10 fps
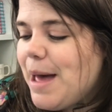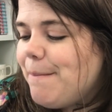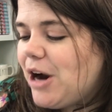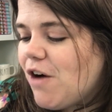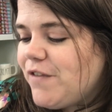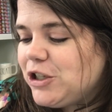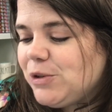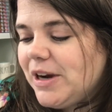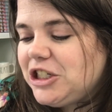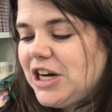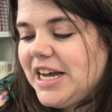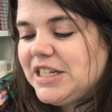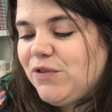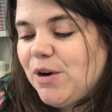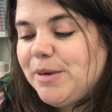But our first question
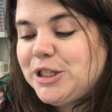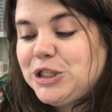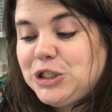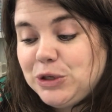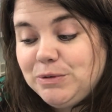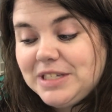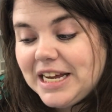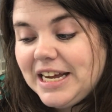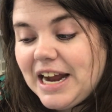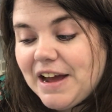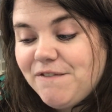is from Susan,